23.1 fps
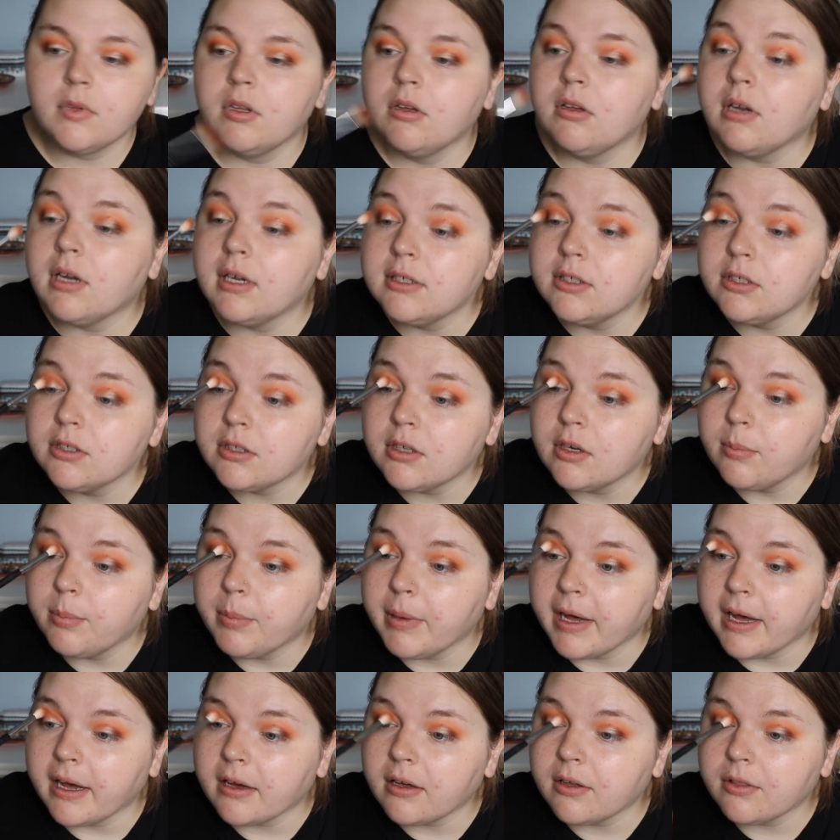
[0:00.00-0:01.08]
And I just go
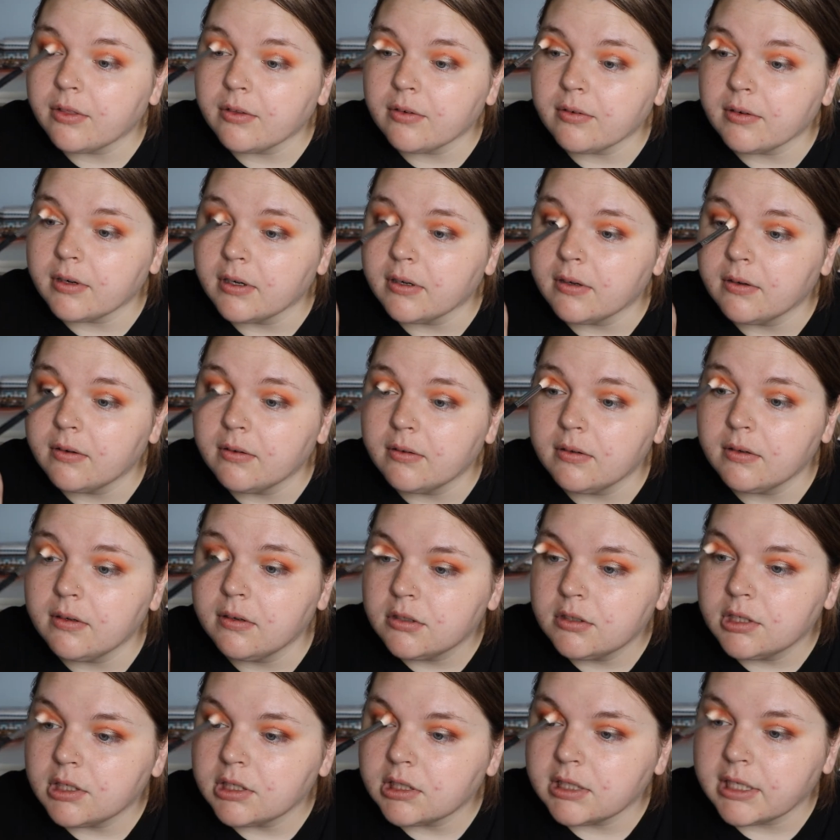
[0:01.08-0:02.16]
back through
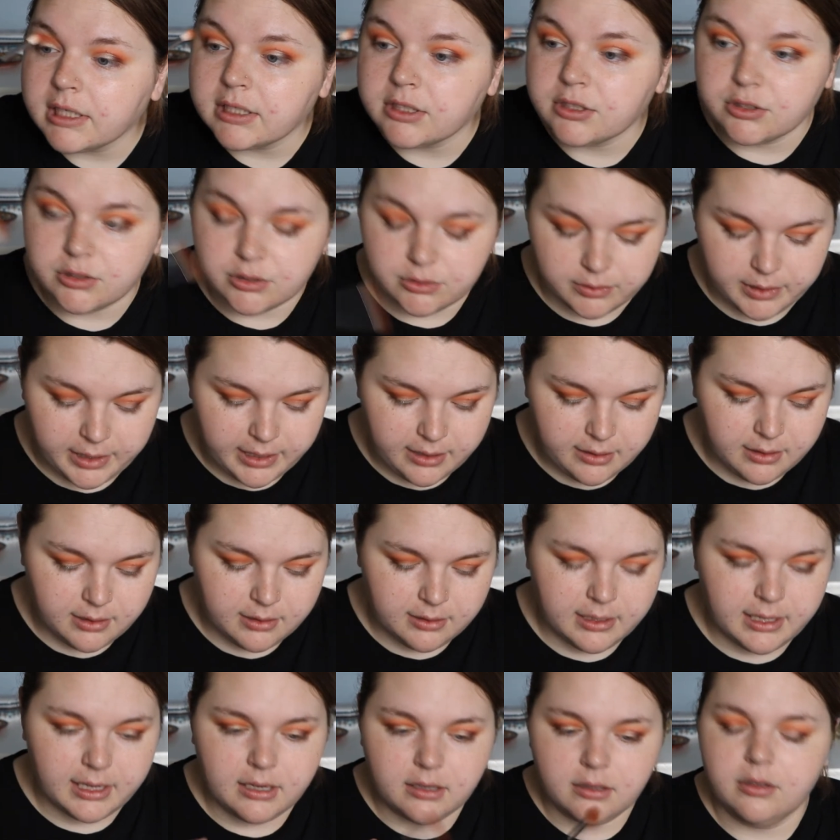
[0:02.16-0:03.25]
and just like strengthen
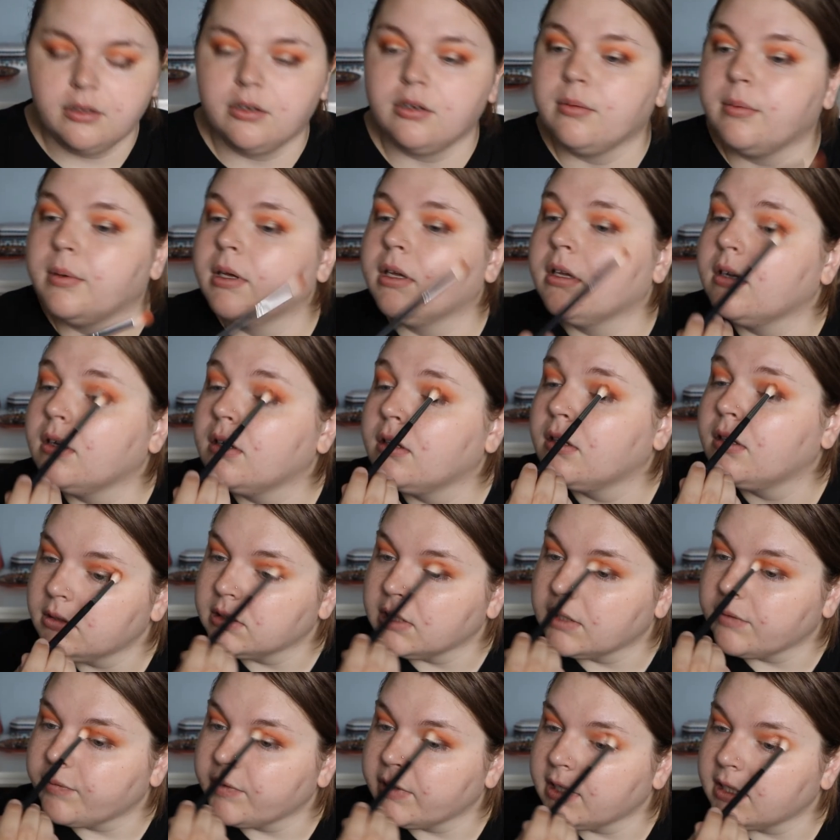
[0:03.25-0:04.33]
that a little bit. Because
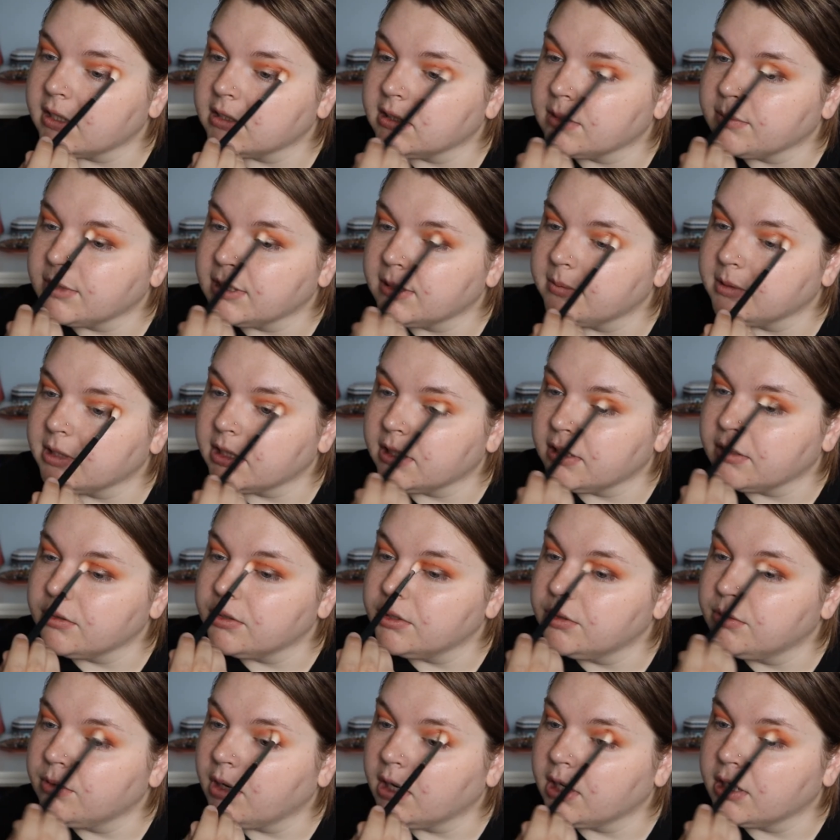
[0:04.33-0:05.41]
I feel like sometimes I go
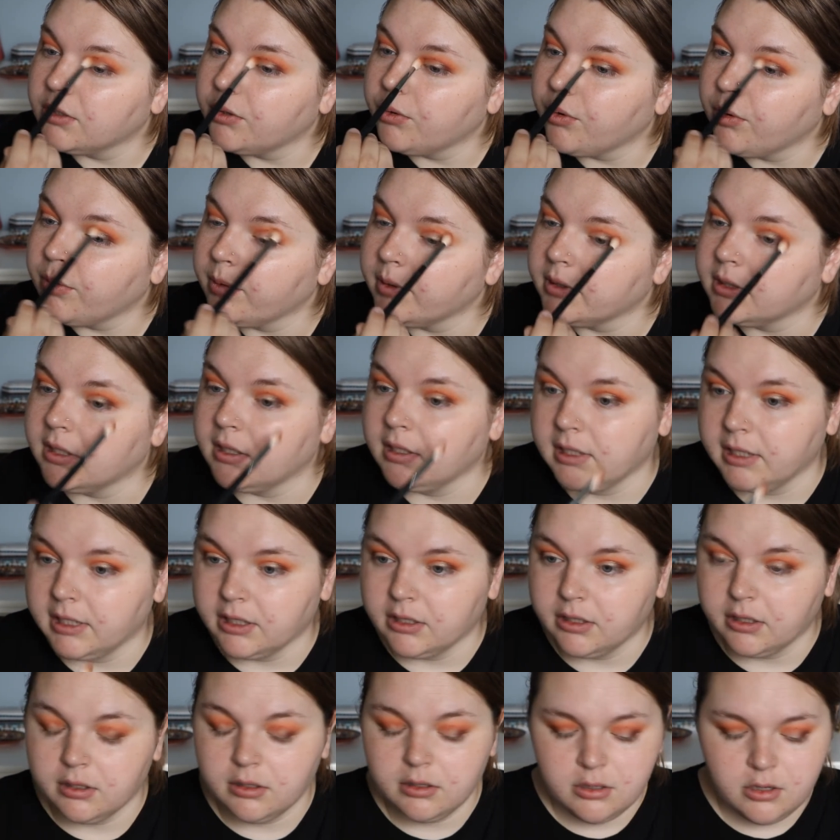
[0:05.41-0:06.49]
too hardcore with the
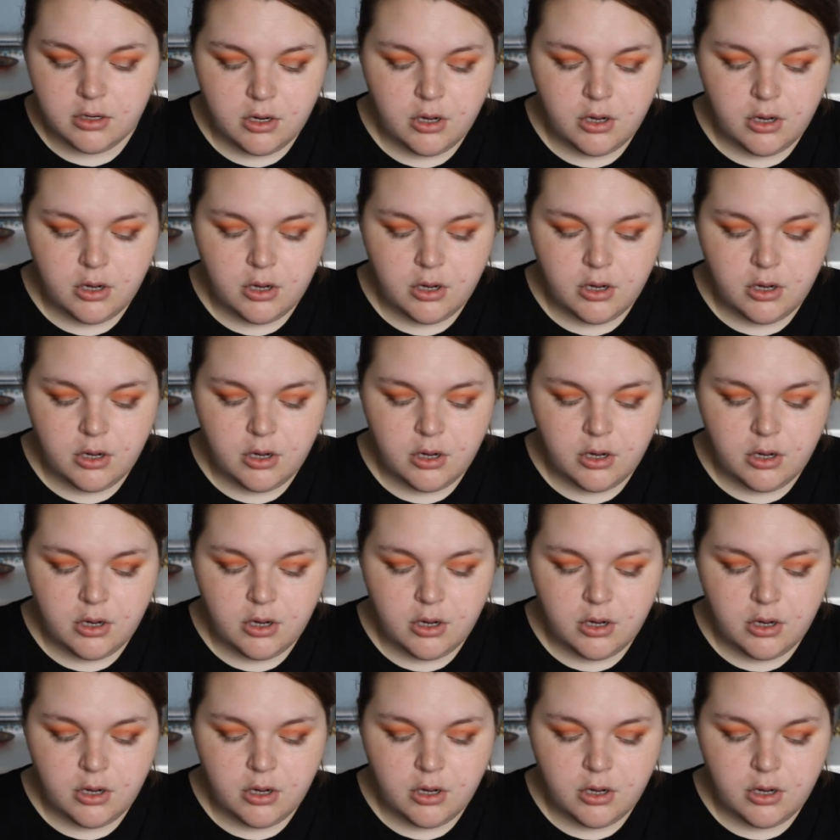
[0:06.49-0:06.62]
glitter.